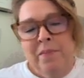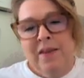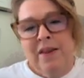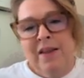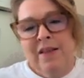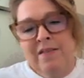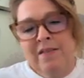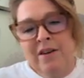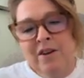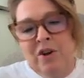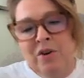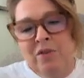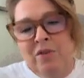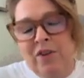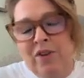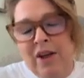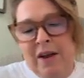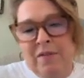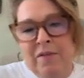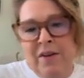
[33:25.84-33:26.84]
So you
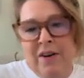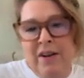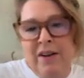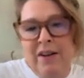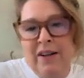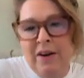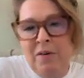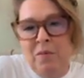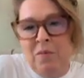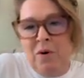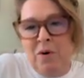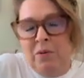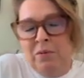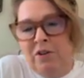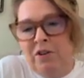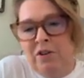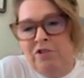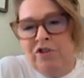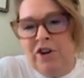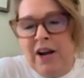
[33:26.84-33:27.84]
definitely want
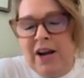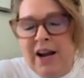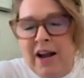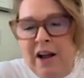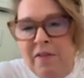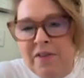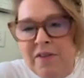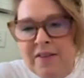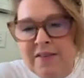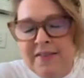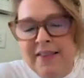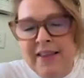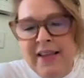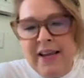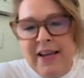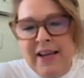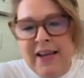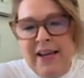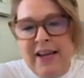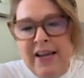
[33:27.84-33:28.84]
to check out this
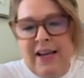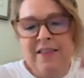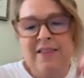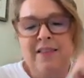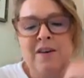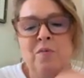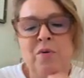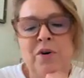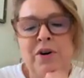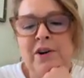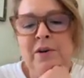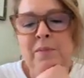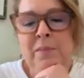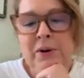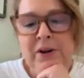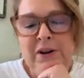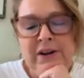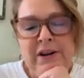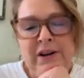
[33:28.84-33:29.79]
link that we're going to put in.